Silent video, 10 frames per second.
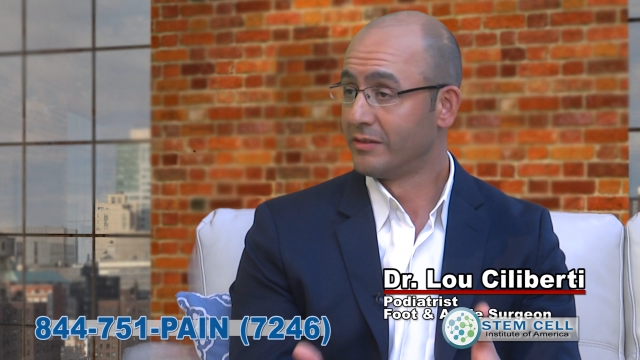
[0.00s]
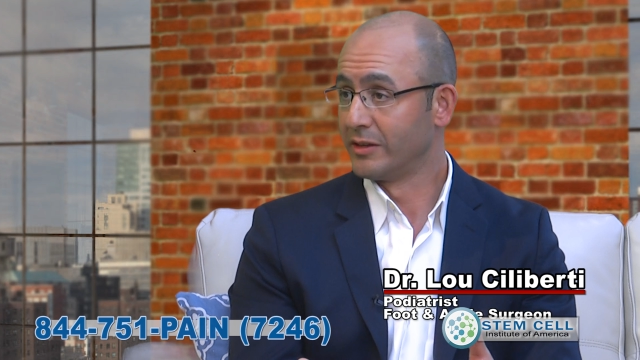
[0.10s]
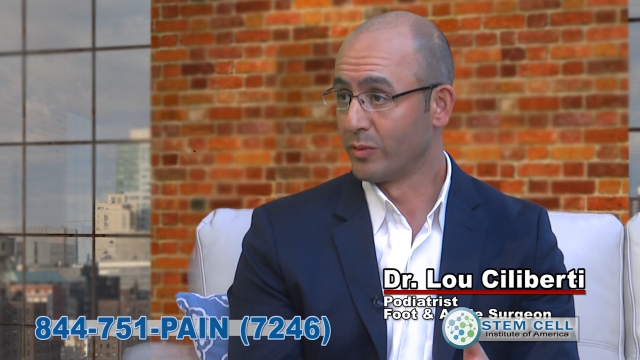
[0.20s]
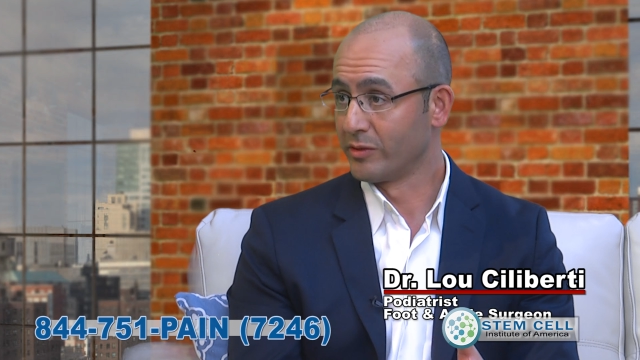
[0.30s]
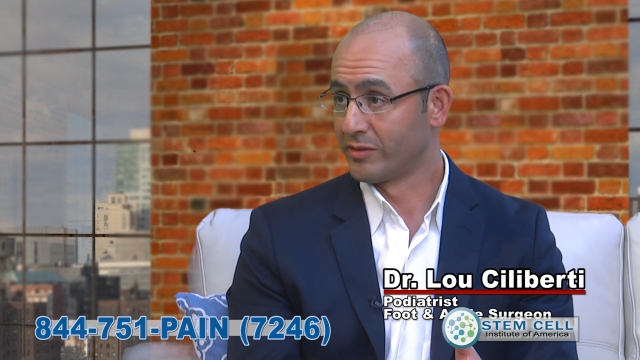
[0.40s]

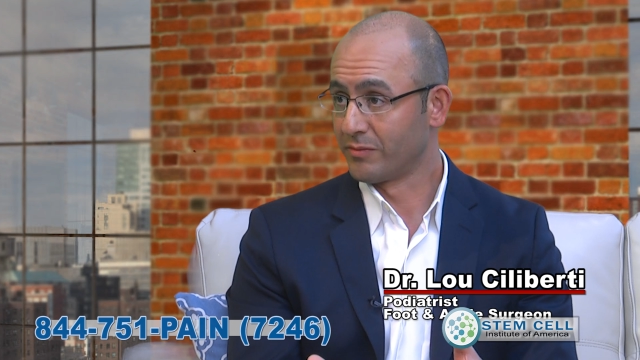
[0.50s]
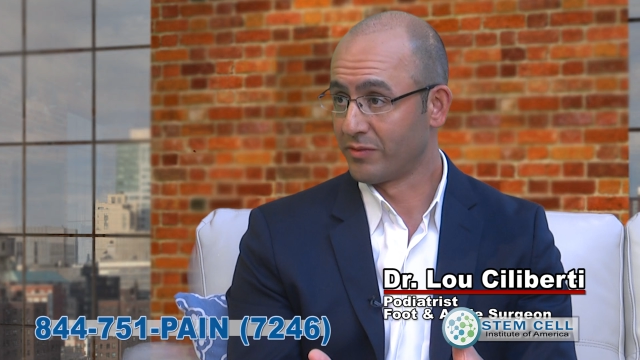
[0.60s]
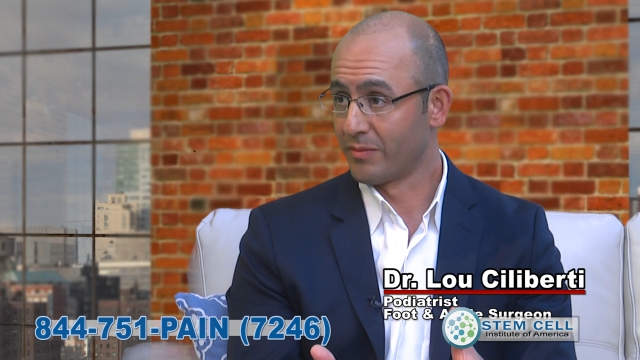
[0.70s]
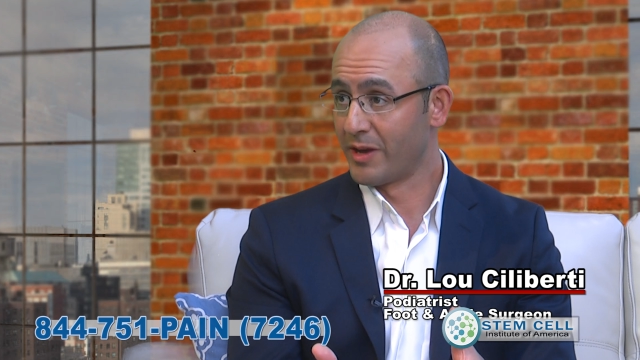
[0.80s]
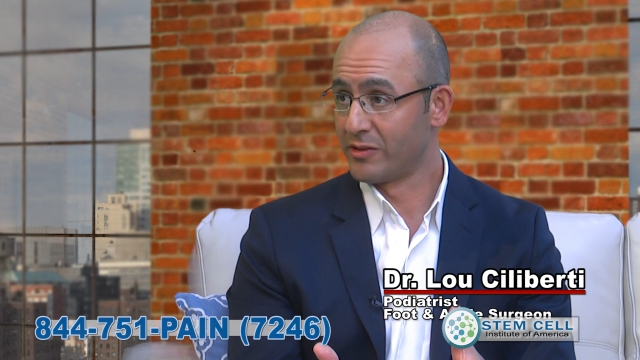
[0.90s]
decreased
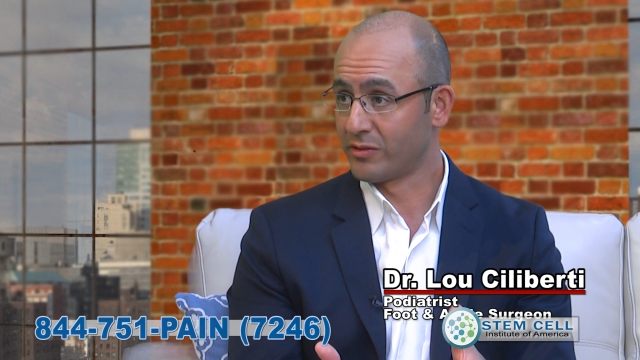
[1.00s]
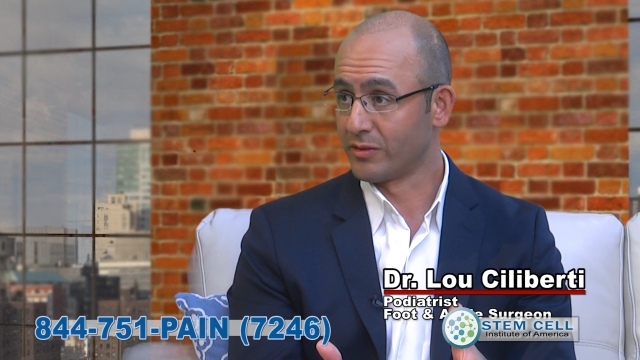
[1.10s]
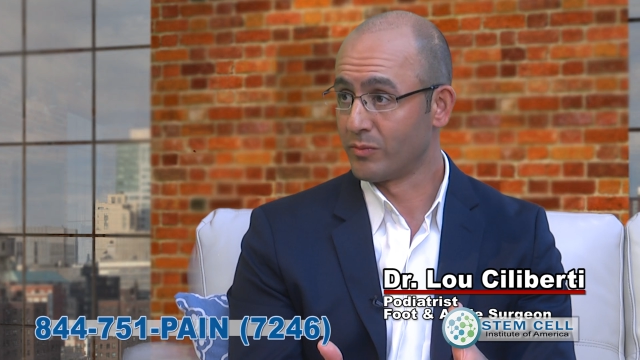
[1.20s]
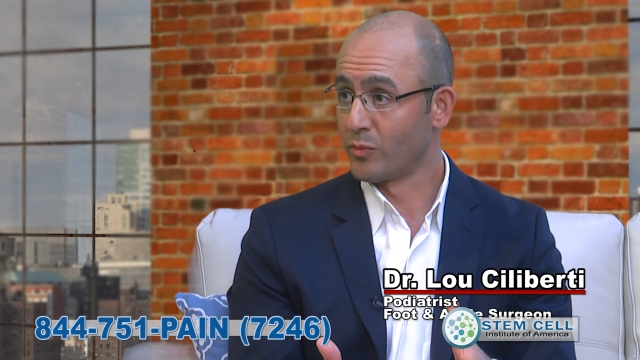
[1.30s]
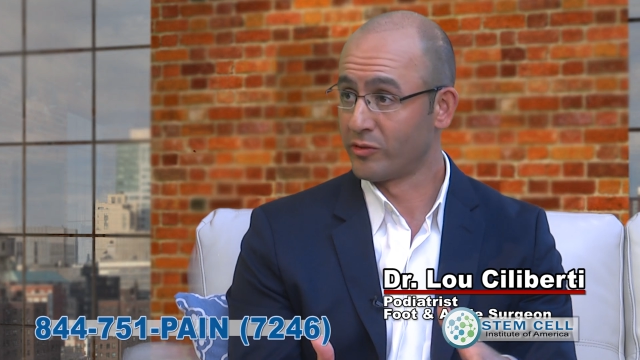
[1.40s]

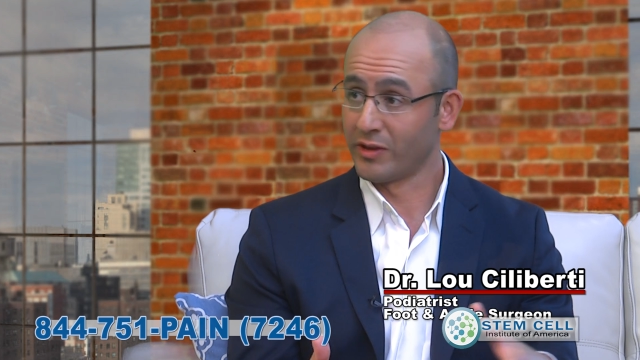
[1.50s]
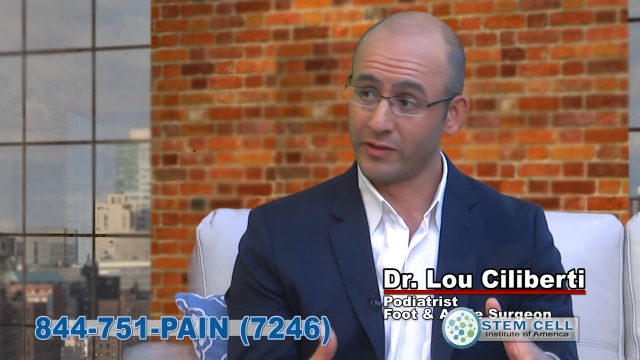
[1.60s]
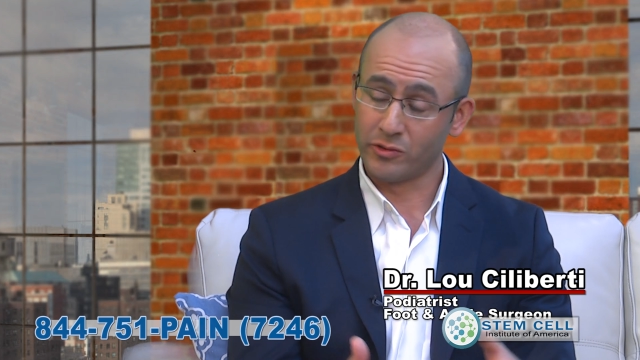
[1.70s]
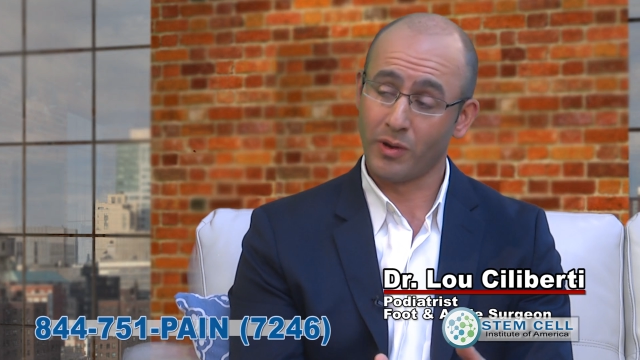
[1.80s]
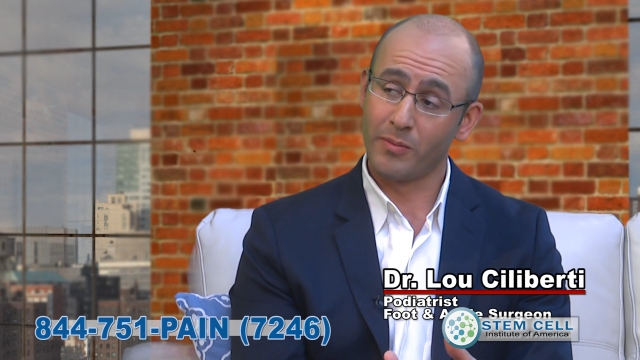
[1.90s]
inflammation, which
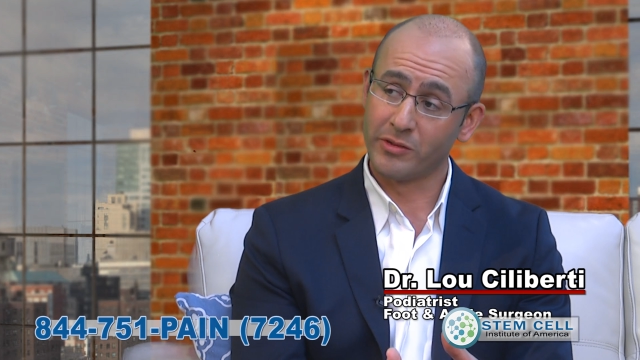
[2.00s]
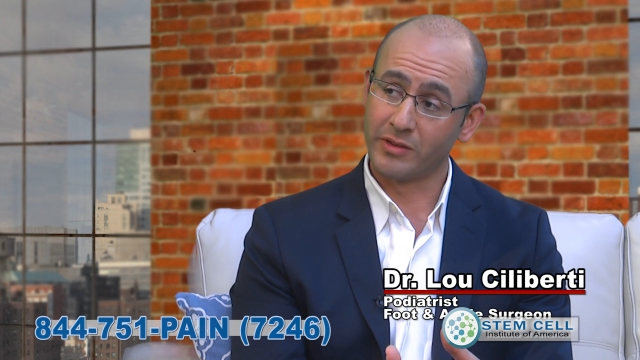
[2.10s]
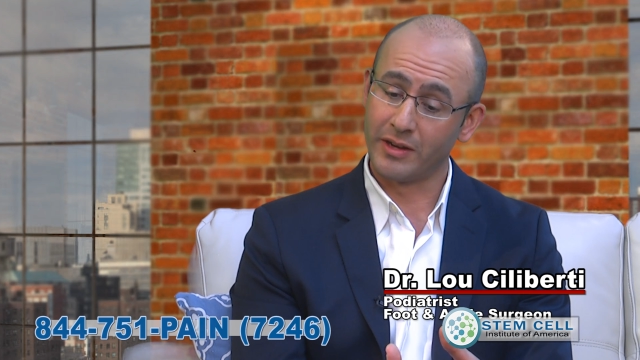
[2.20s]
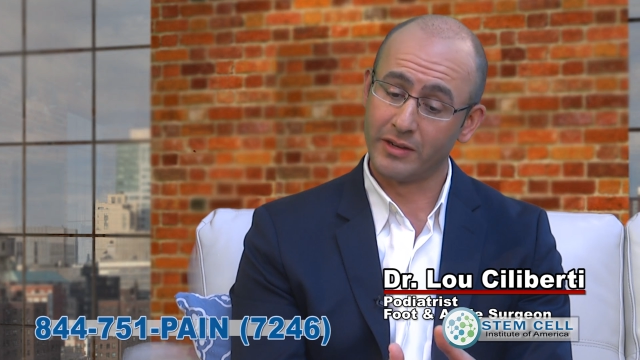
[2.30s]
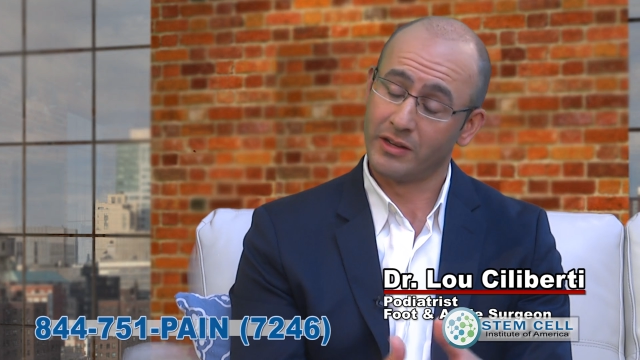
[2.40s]
in the trauma
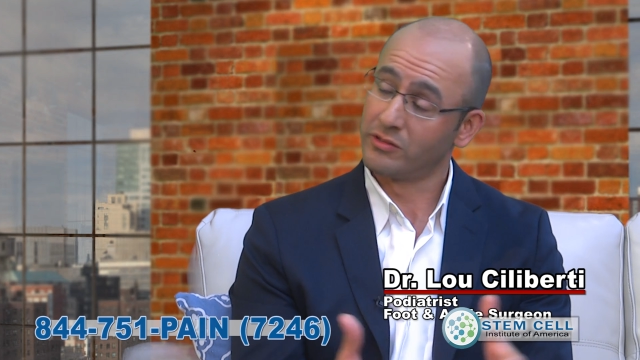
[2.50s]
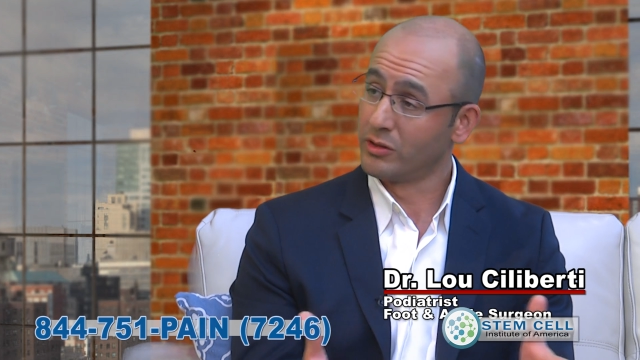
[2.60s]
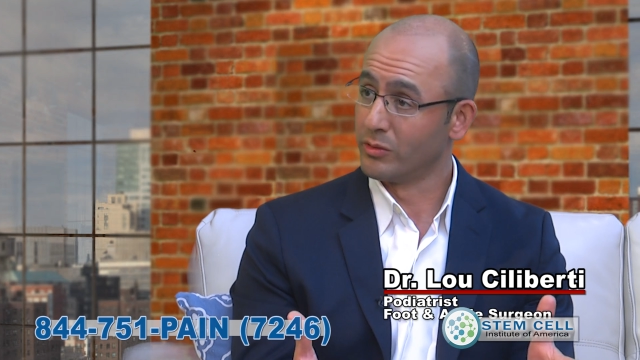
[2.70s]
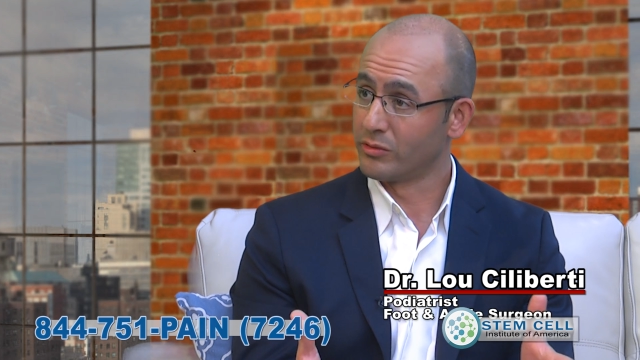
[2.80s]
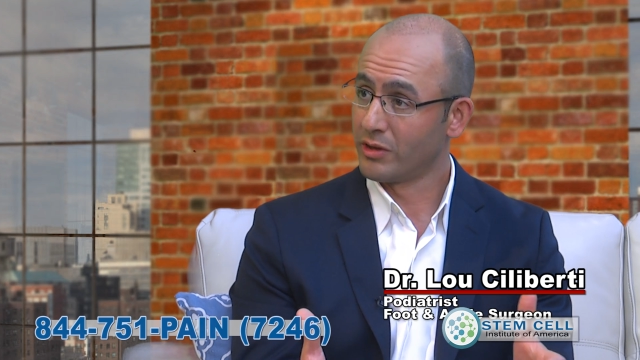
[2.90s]
setting is
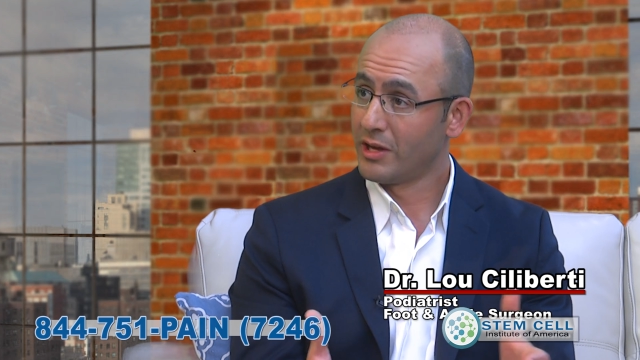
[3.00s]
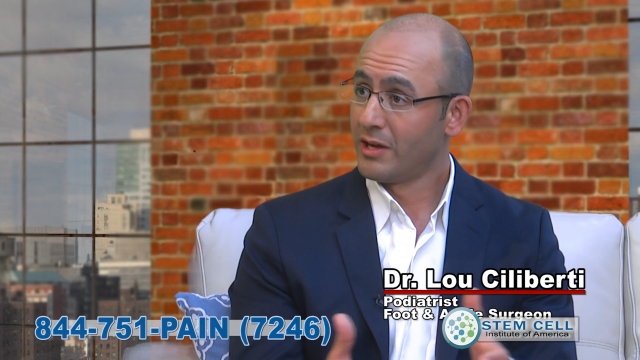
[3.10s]
huge.